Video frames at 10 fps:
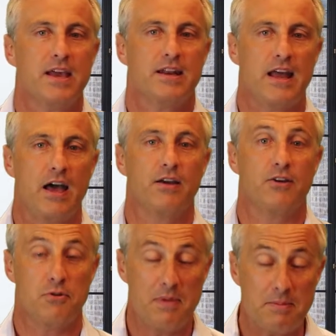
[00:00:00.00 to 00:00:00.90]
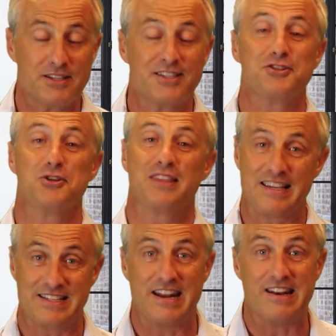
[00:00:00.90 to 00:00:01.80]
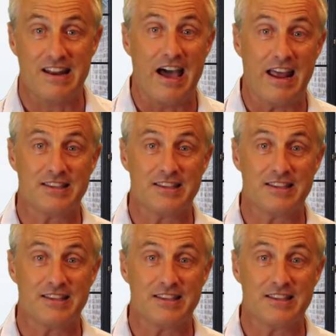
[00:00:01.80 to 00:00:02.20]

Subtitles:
Now, remember, this is 2009.